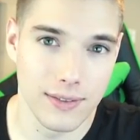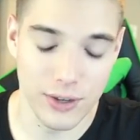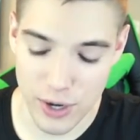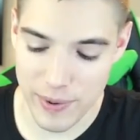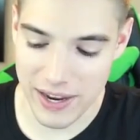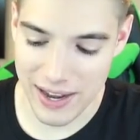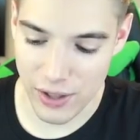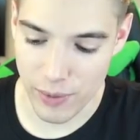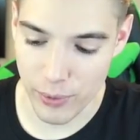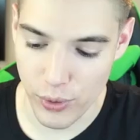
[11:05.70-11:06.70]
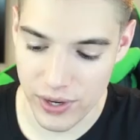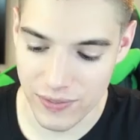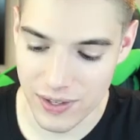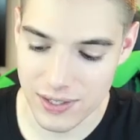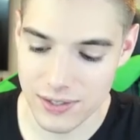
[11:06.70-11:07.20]
It could be an LR Broly in
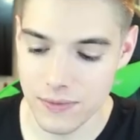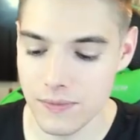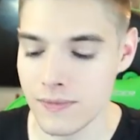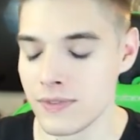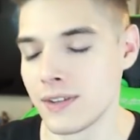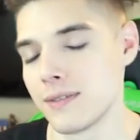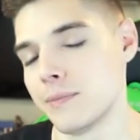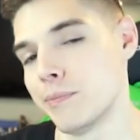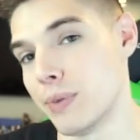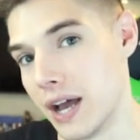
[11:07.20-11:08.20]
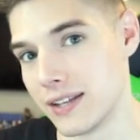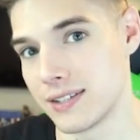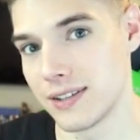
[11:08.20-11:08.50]
this. But...